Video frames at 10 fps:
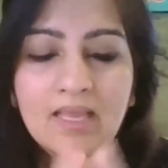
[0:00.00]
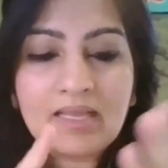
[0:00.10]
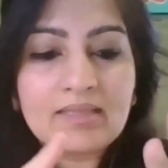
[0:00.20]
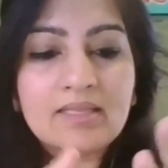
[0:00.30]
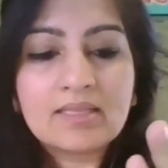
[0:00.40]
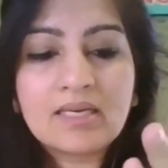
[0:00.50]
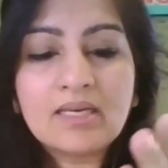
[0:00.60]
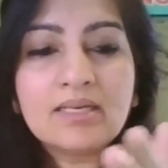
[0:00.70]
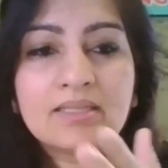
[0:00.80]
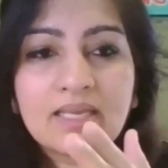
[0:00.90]
The
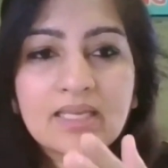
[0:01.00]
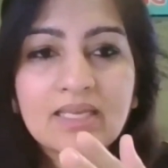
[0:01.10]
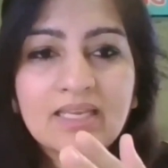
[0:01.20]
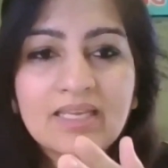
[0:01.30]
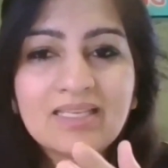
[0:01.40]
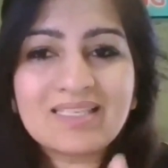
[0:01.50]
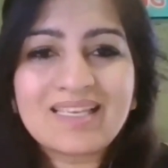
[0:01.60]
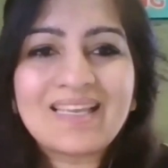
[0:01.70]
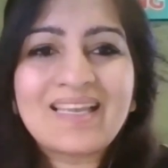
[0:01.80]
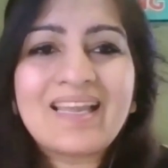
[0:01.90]
third thing is
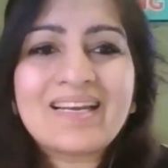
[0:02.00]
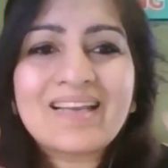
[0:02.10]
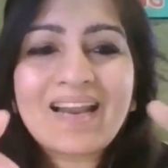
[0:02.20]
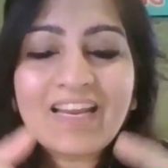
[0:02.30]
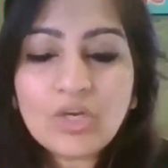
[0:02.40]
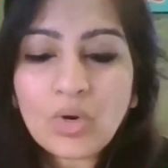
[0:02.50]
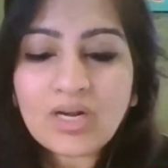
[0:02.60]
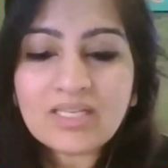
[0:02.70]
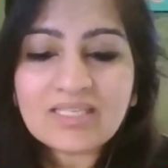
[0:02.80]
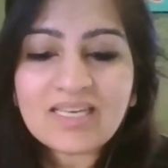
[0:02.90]
trying to
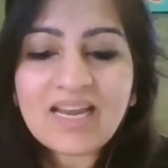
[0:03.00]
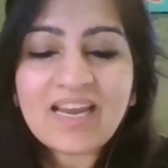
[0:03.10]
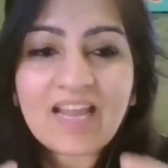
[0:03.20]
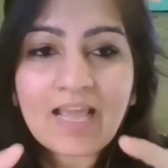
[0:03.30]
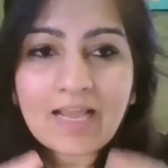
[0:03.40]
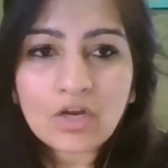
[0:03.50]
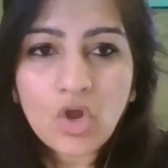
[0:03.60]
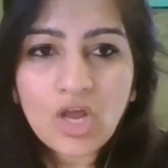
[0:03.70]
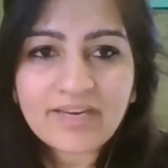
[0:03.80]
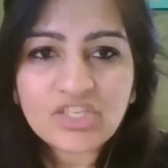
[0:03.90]
understand and
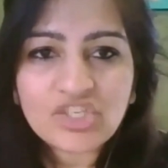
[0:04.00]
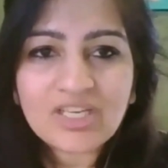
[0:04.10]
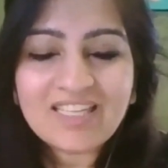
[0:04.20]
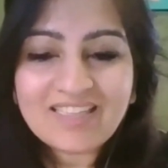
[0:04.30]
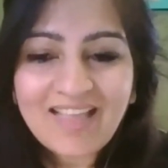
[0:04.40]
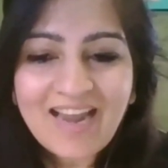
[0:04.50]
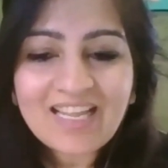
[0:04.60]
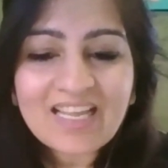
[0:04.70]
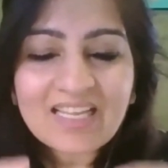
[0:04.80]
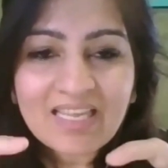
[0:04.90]
acknowledge
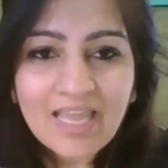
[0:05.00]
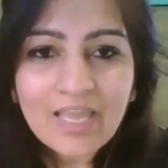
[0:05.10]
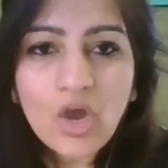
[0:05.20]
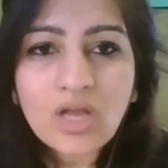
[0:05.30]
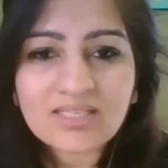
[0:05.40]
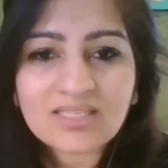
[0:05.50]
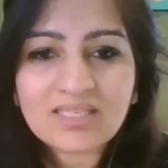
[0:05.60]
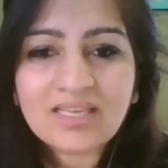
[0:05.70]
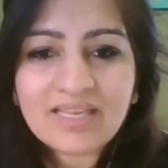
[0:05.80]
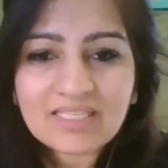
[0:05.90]
that chaos is a